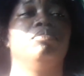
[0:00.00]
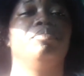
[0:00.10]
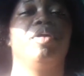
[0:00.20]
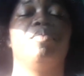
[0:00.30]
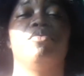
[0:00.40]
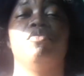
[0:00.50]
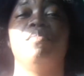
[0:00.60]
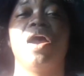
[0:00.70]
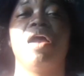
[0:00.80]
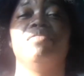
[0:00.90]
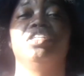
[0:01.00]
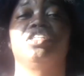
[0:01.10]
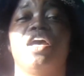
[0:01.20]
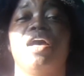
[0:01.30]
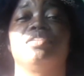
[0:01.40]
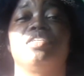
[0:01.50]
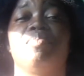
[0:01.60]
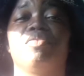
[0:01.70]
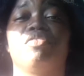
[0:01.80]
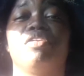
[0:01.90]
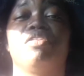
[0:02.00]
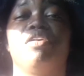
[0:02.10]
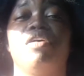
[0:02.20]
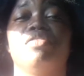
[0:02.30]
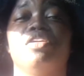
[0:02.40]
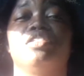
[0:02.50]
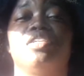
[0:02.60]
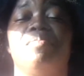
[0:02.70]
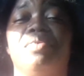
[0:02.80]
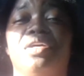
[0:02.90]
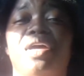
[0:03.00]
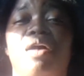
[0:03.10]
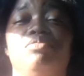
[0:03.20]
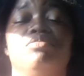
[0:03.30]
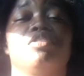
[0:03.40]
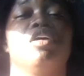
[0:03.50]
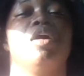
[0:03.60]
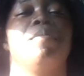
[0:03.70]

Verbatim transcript: people who marry should have separate credit cards and separate accounts,